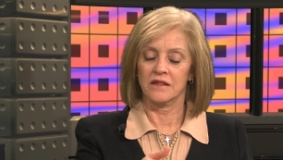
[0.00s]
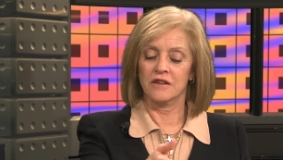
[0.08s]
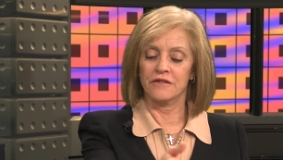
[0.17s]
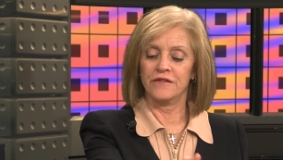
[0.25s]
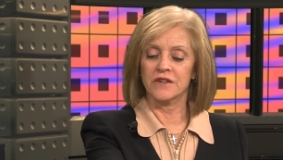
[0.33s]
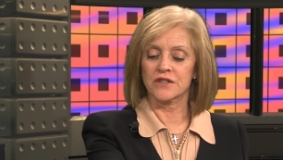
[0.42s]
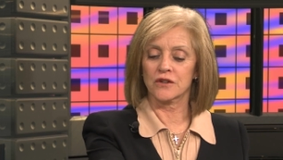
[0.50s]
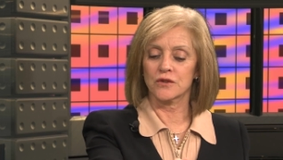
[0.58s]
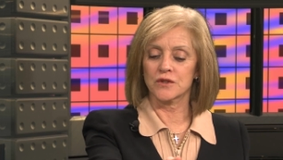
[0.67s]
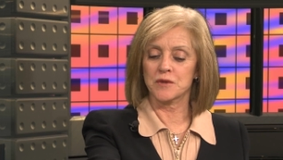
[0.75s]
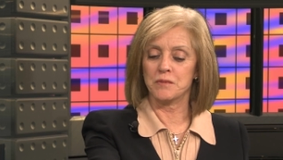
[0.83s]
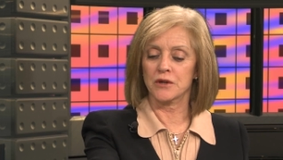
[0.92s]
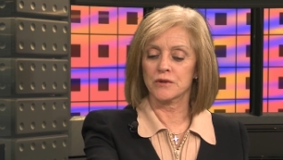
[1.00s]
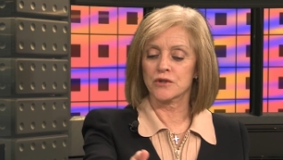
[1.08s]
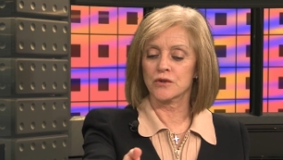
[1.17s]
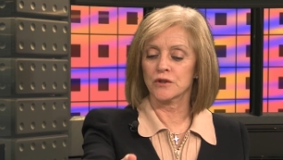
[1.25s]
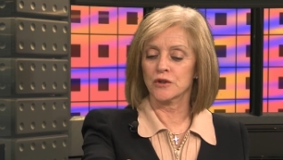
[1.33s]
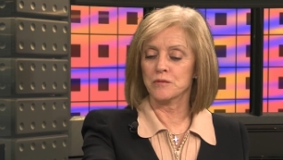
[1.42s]
The physical,
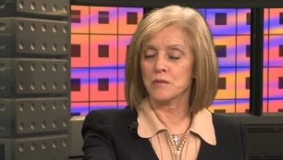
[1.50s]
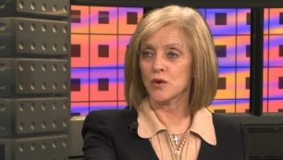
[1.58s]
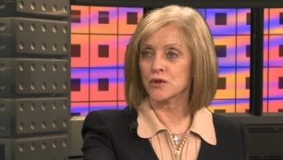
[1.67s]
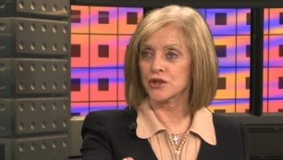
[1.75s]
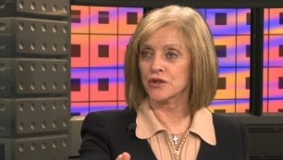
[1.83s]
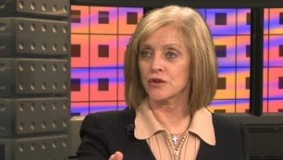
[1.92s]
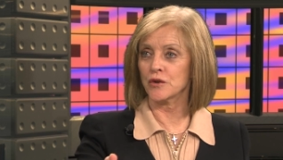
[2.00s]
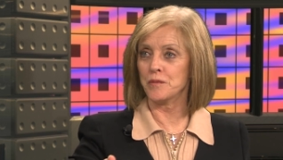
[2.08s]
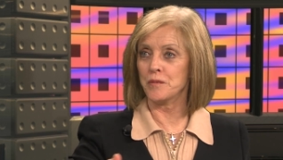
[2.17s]
spiritual, emotional